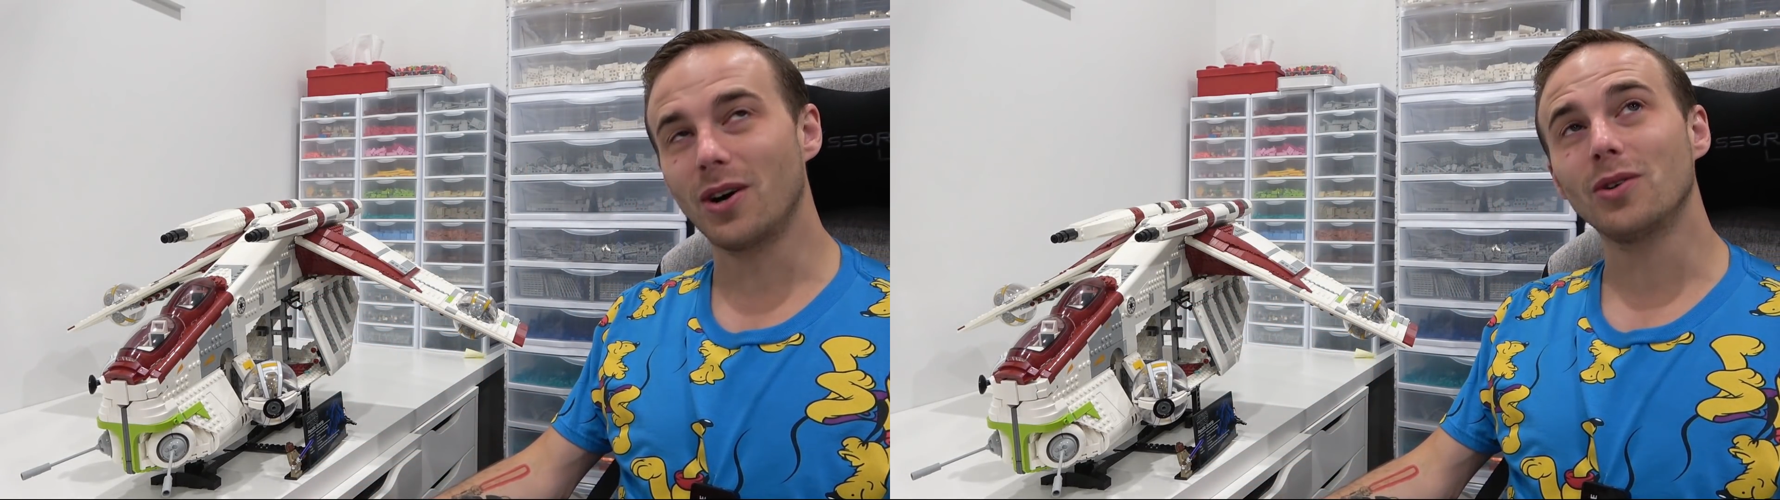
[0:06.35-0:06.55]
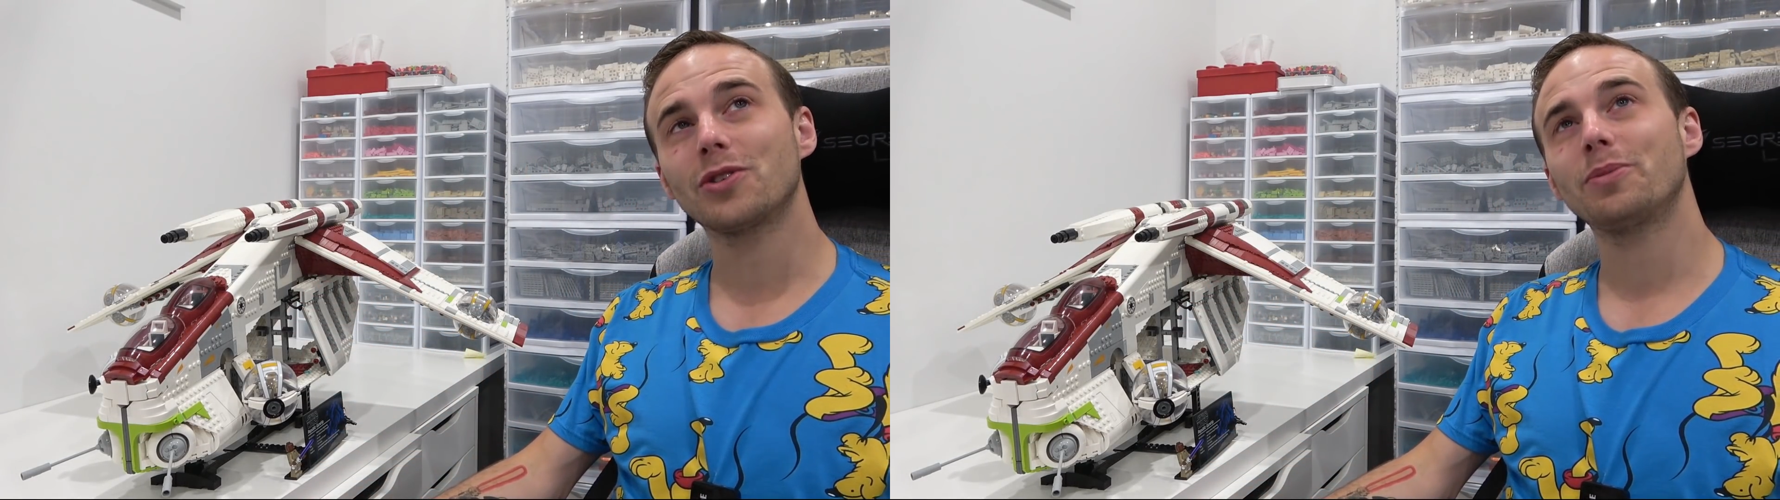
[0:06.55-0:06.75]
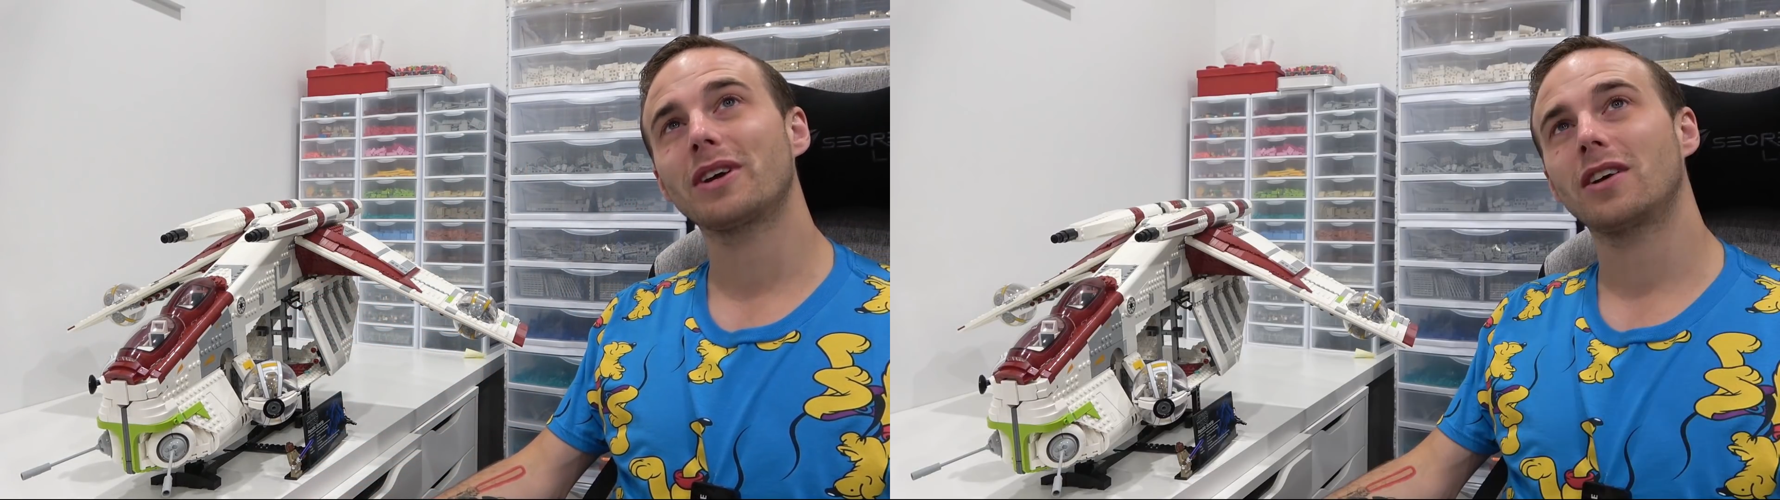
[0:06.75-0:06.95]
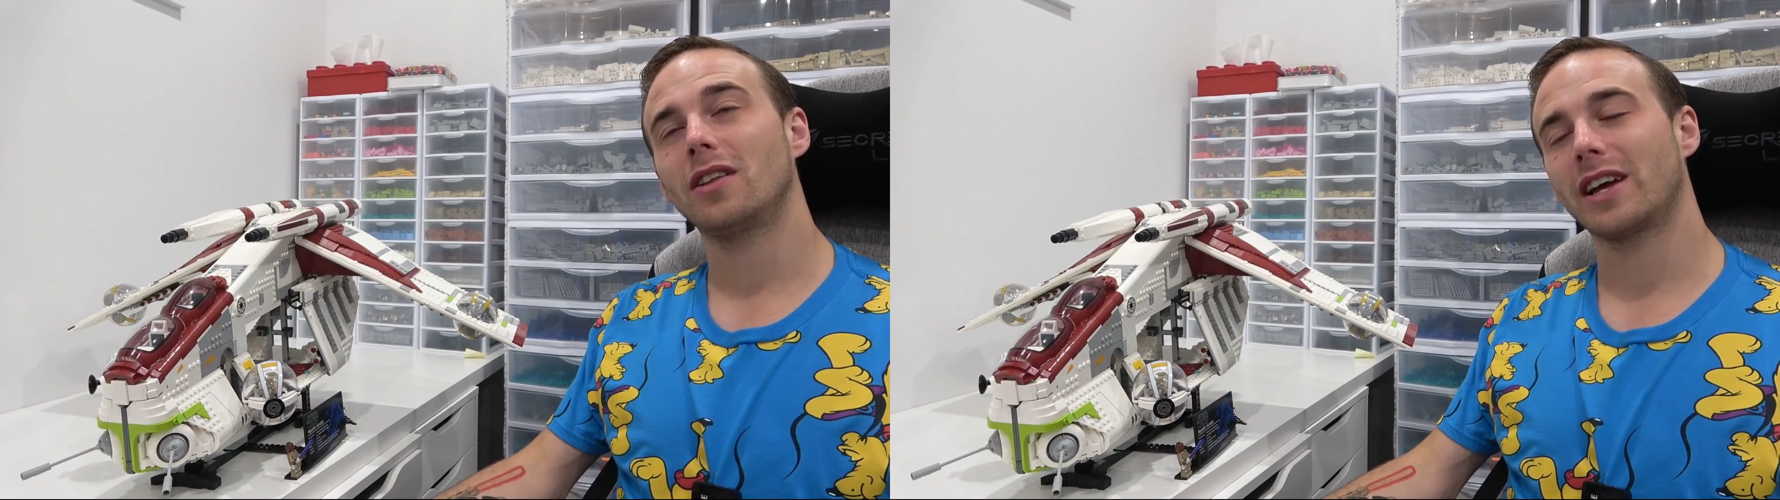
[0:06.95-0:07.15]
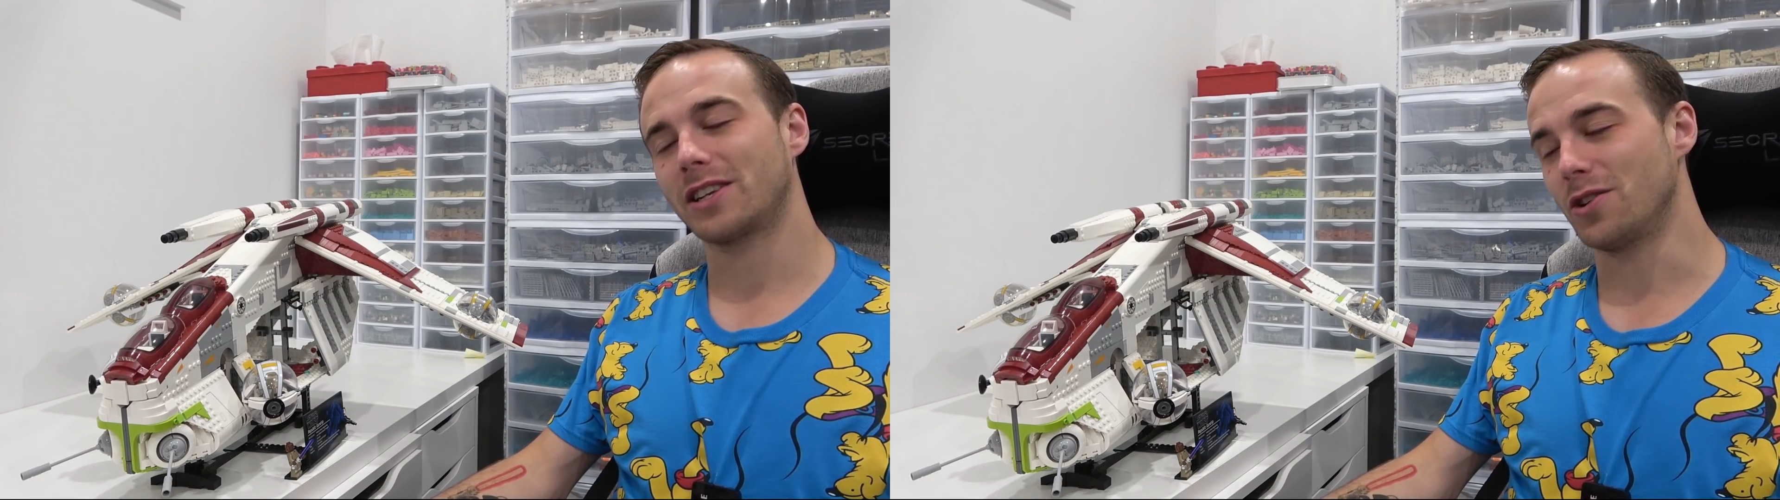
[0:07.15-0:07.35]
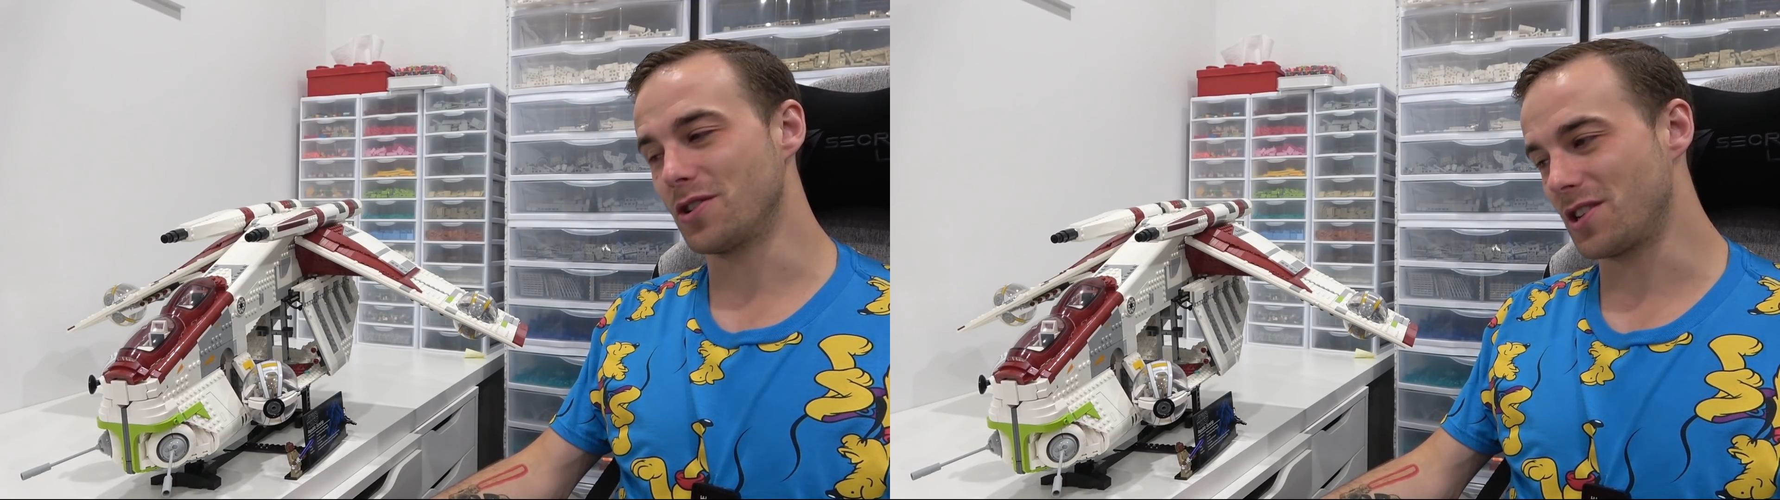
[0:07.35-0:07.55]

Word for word: Ultimate Collector